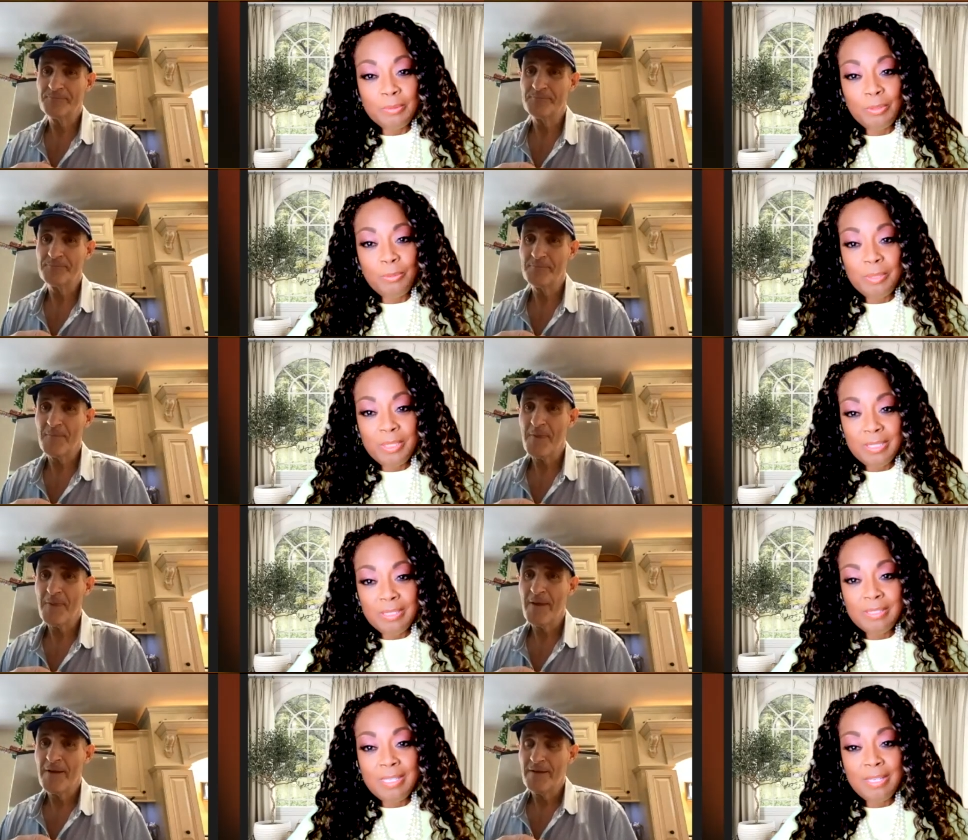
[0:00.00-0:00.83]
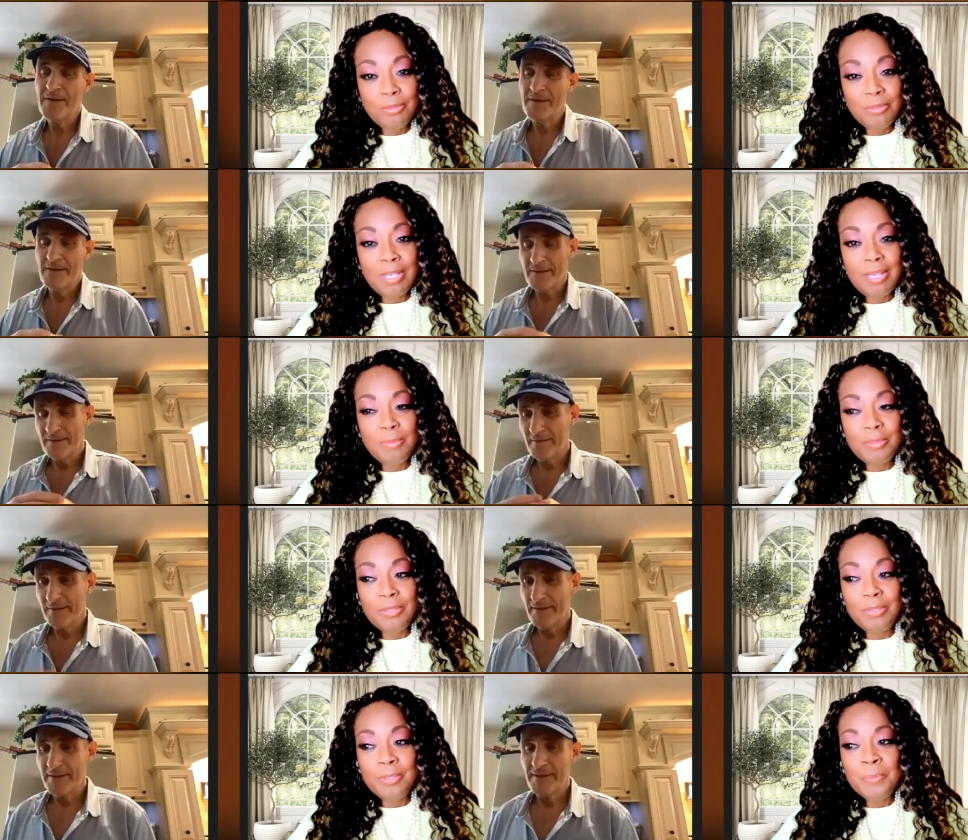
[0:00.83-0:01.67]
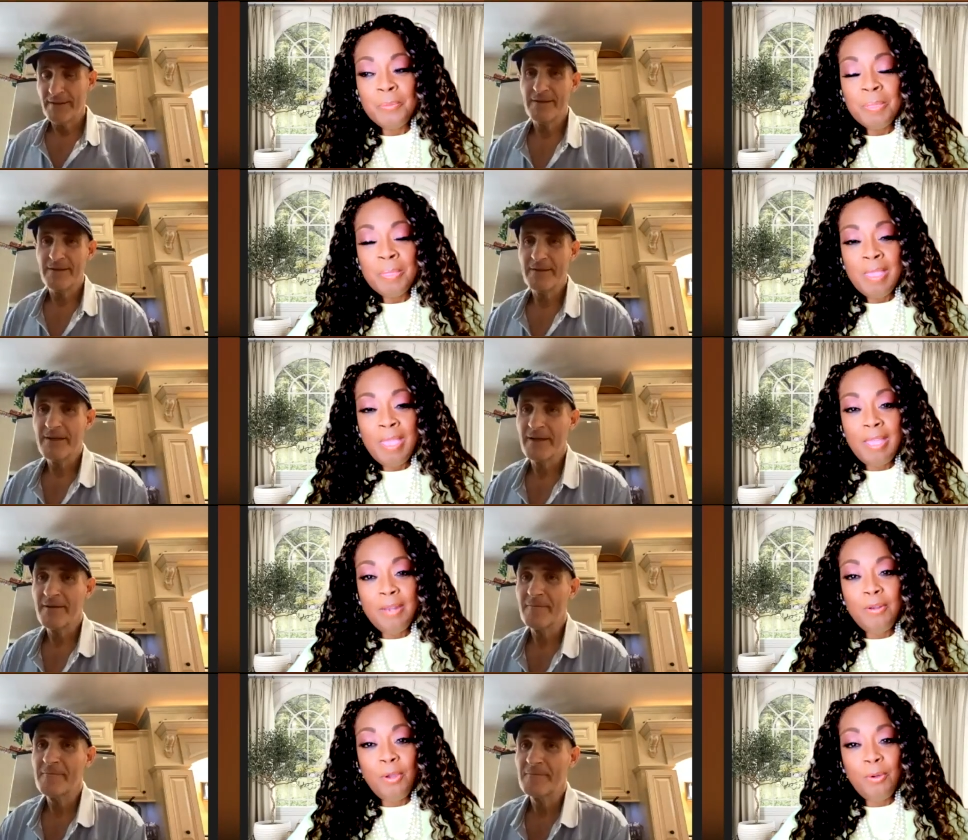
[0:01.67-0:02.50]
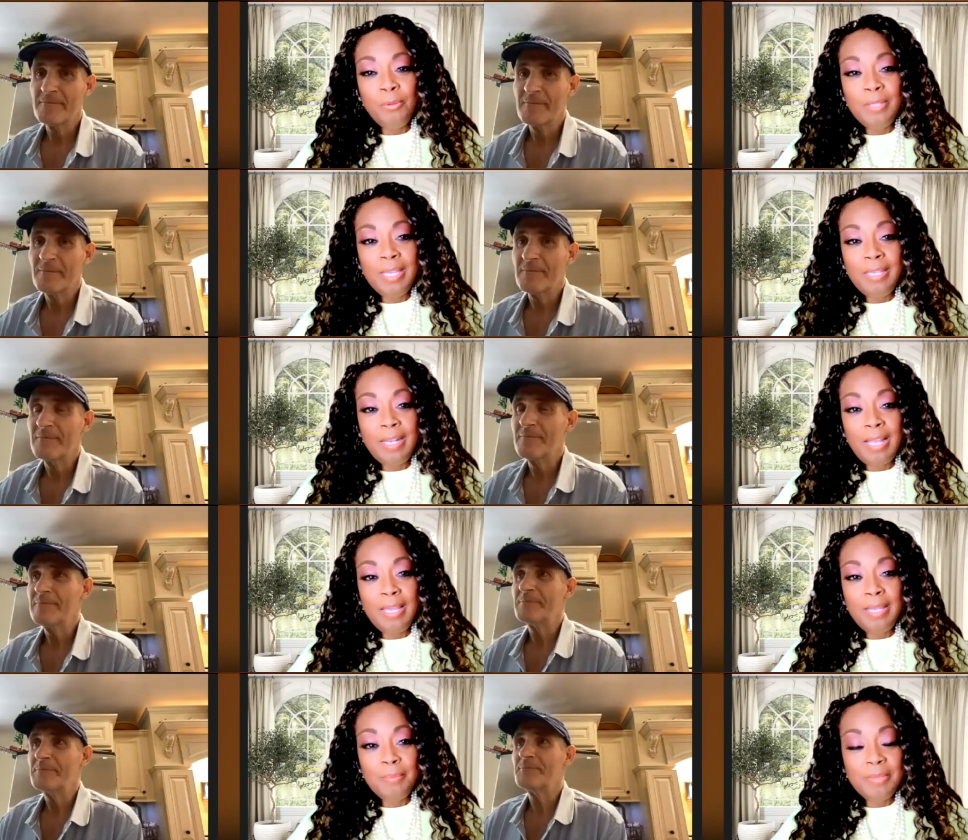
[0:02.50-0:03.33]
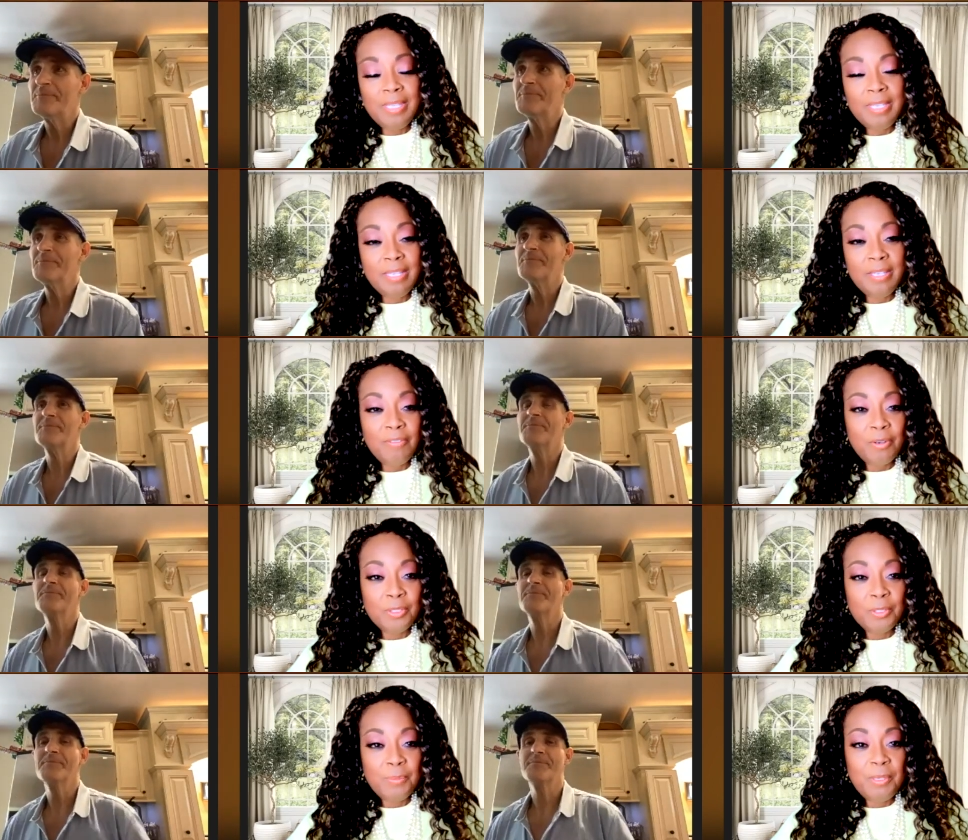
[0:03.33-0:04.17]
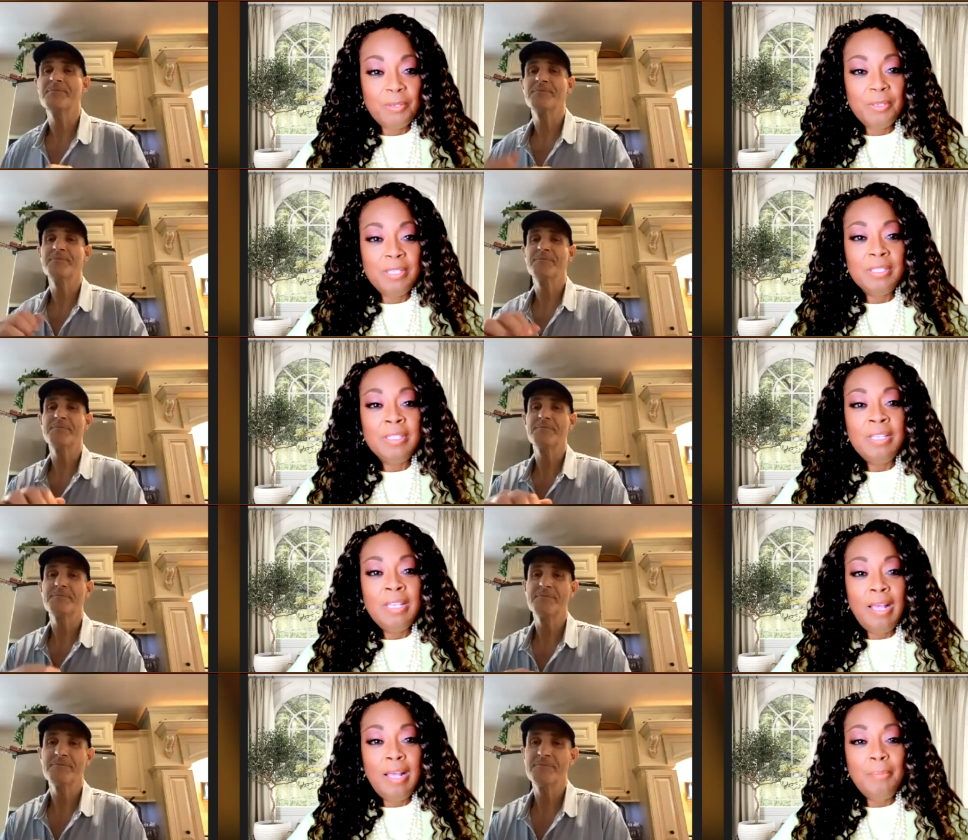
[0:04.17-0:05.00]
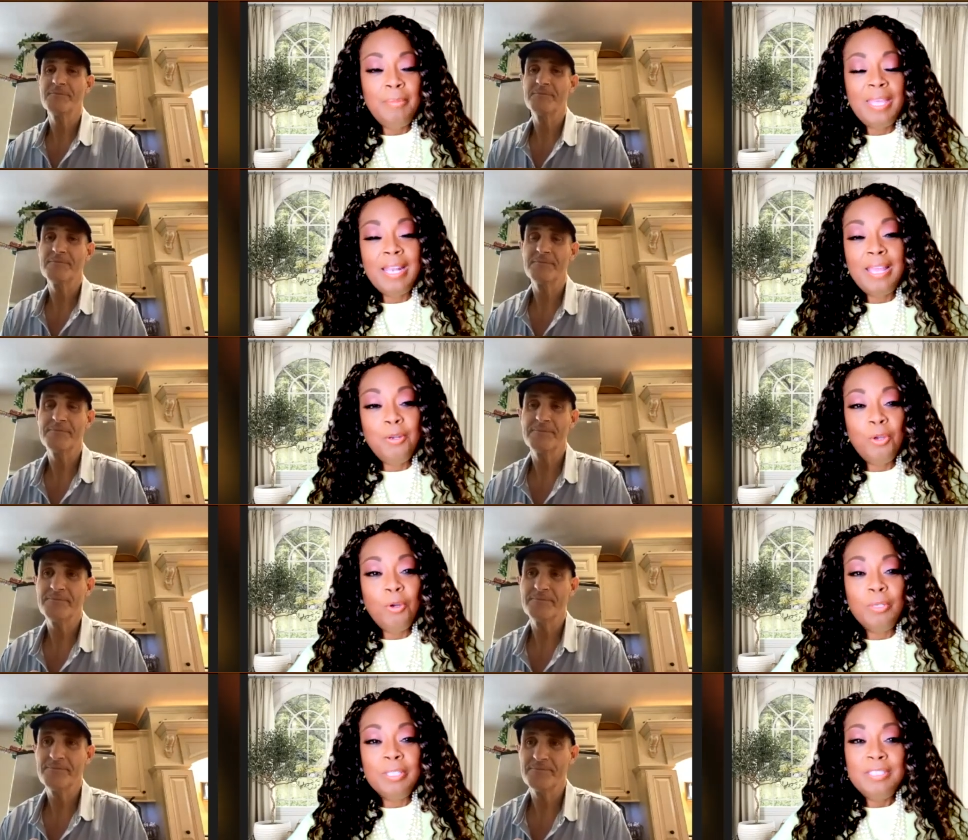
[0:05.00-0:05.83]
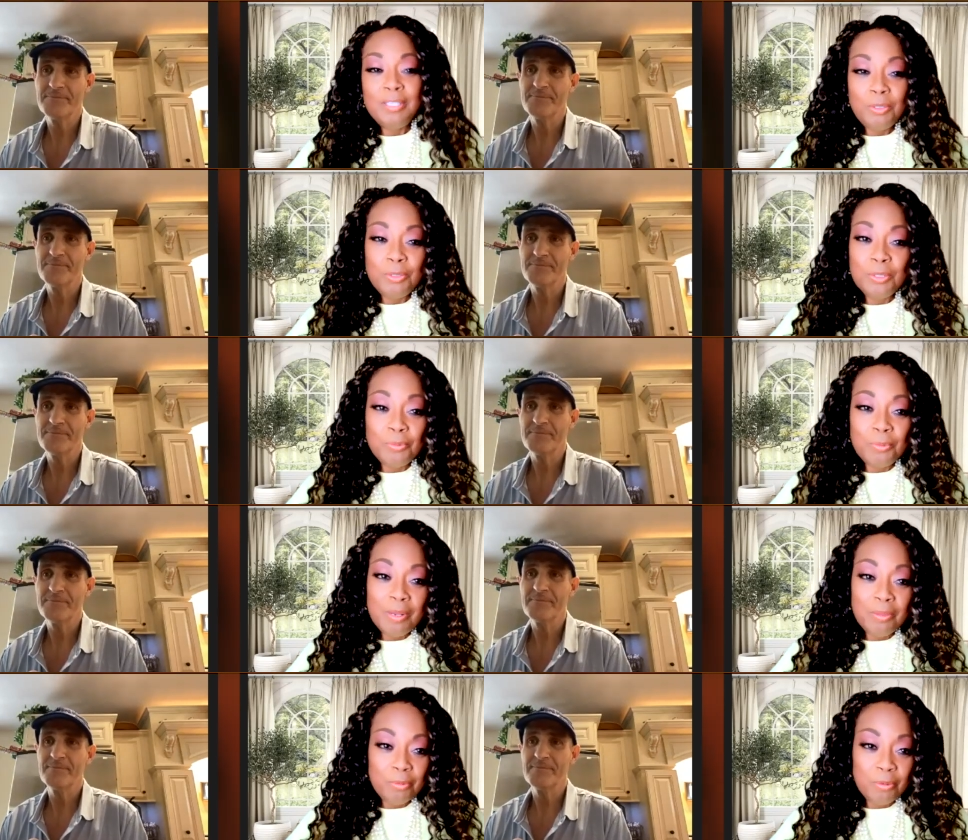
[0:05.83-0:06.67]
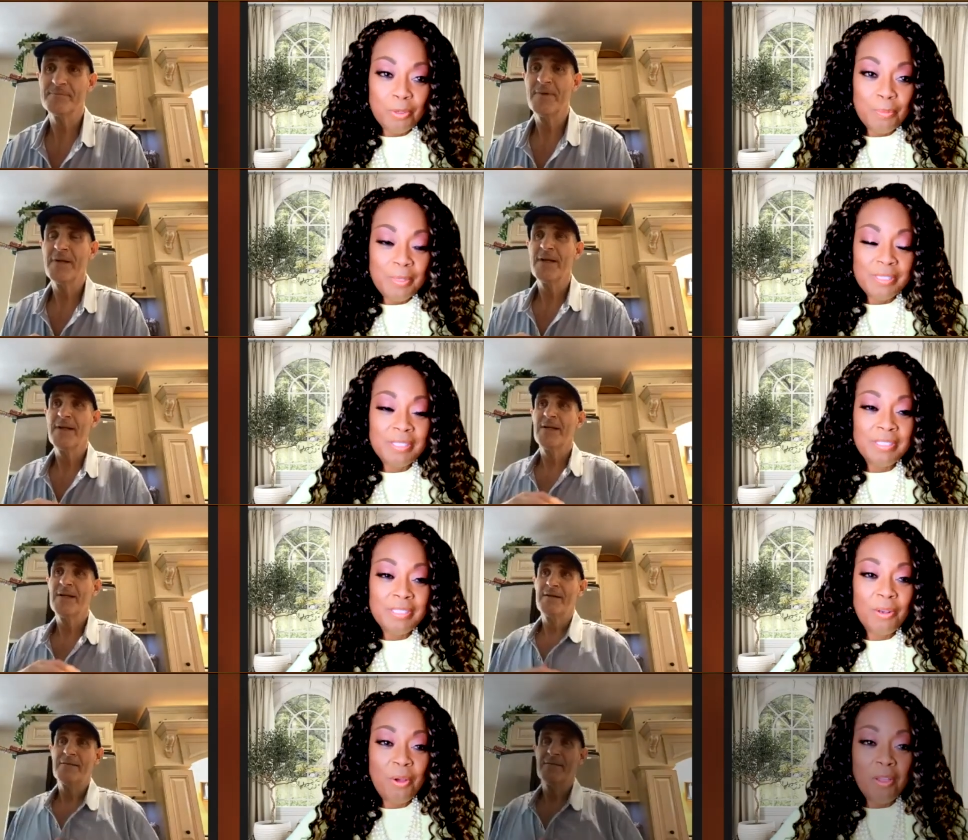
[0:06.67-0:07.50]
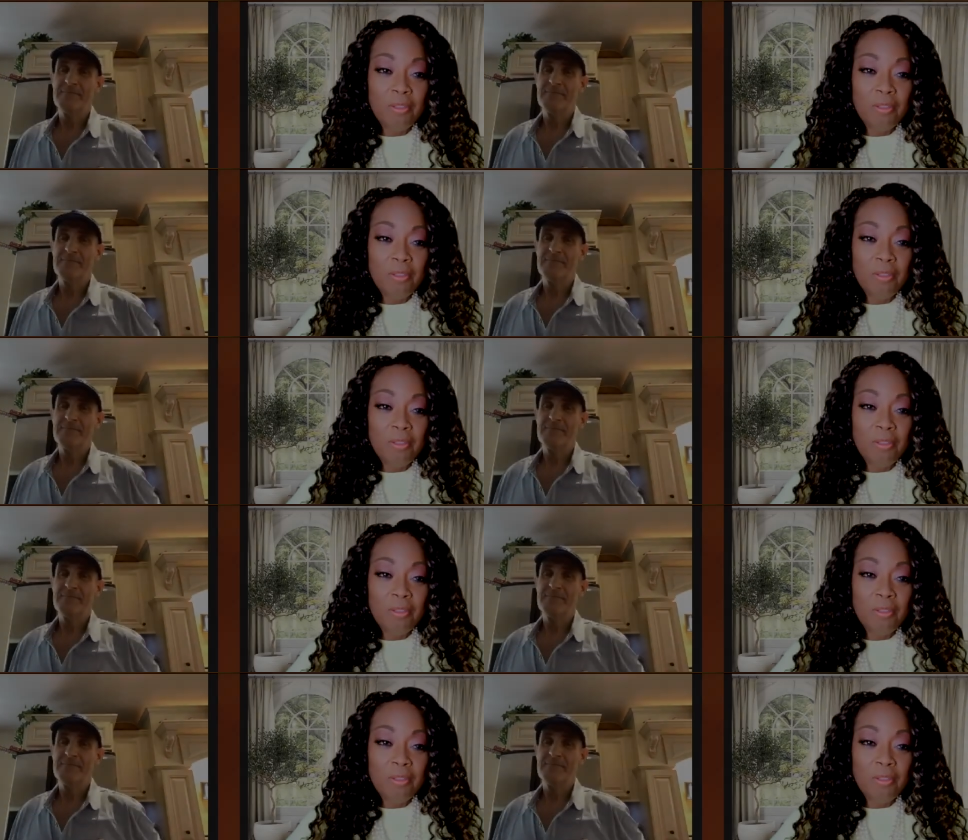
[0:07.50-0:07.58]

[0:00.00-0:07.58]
Speaker 1: So please take your time, sir, and know that I am thinking of her spirit um, that I know continues to run through your business and all